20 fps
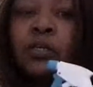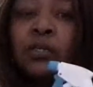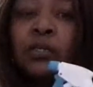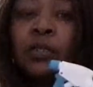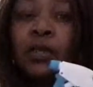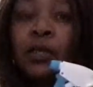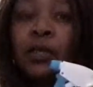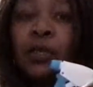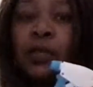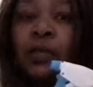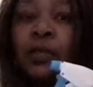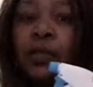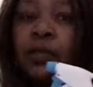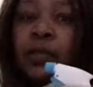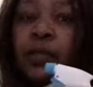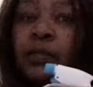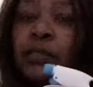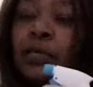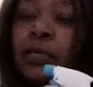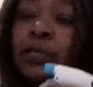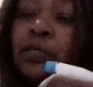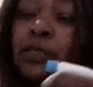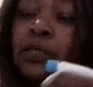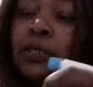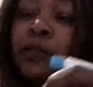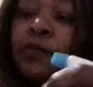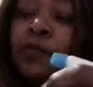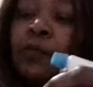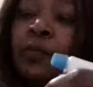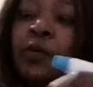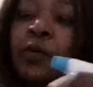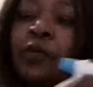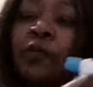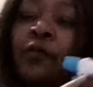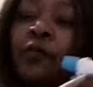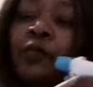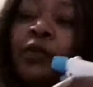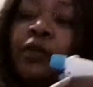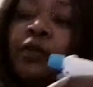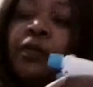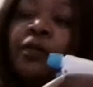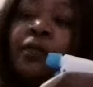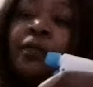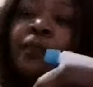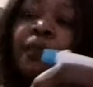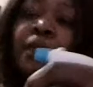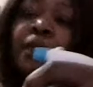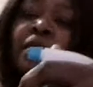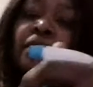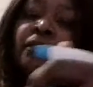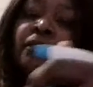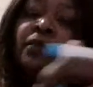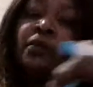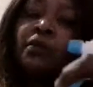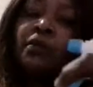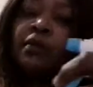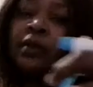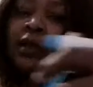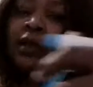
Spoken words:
And that's actually even better for you. And we're going to